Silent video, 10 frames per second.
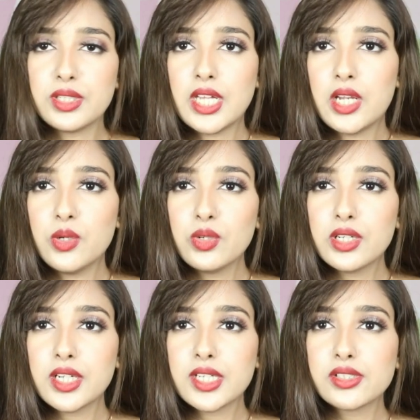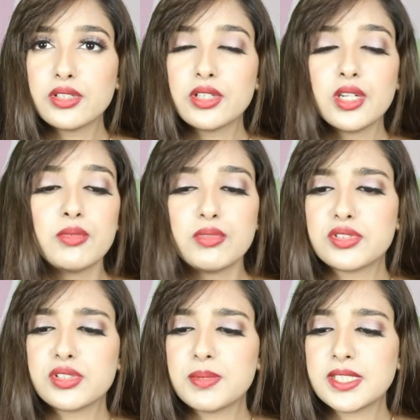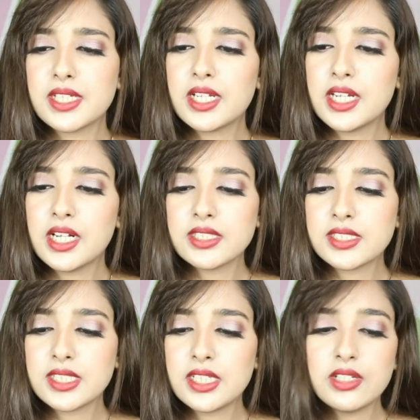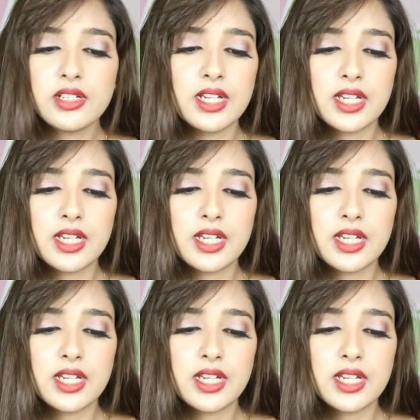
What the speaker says: yellow corrector, which is basically a concealer,